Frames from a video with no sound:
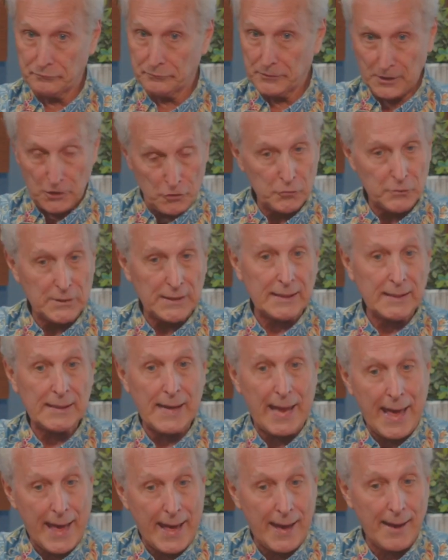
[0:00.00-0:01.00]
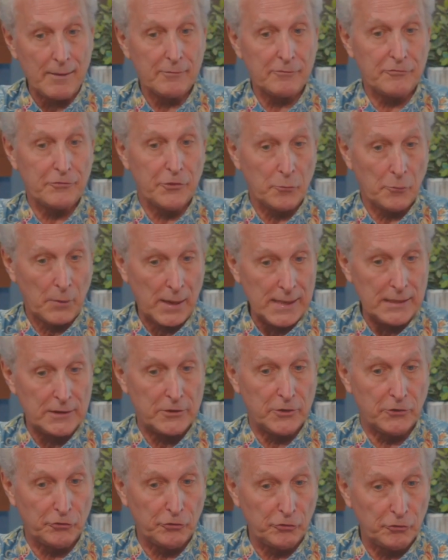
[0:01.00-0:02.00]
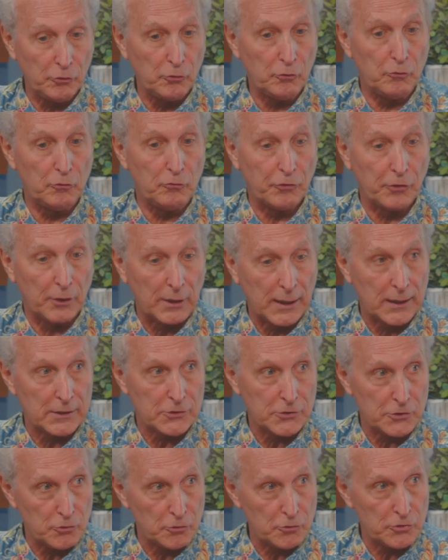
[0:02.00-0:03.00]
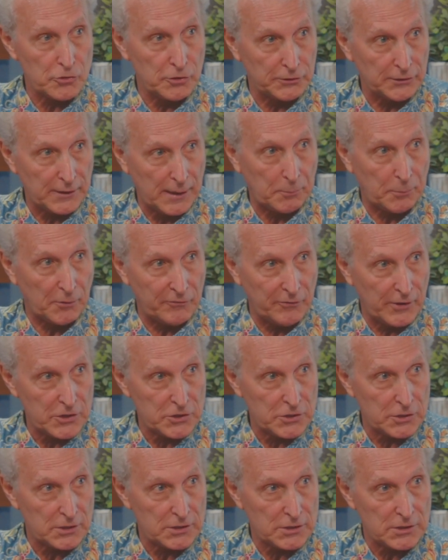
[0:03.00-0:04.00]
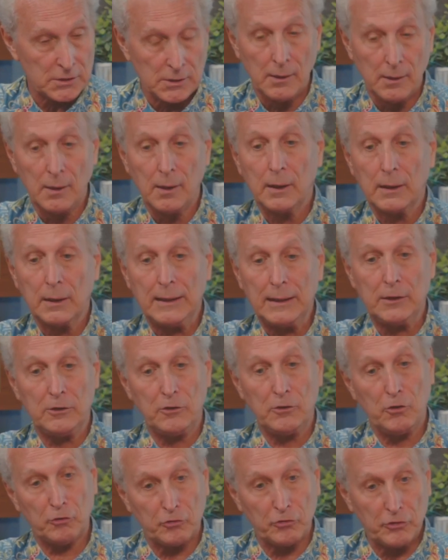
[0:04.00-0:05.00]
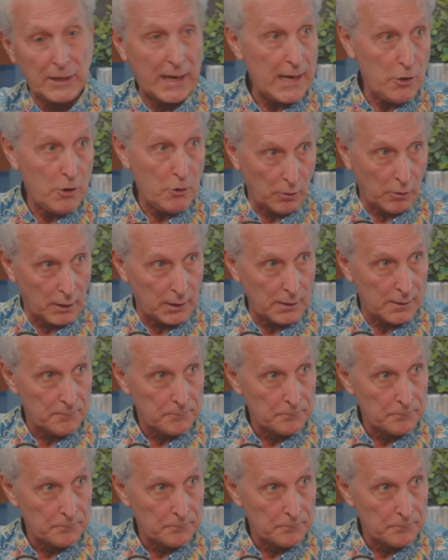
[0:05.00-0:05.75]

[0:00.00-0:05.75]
you didn't have the right to sue for constitutional deprivations in your state court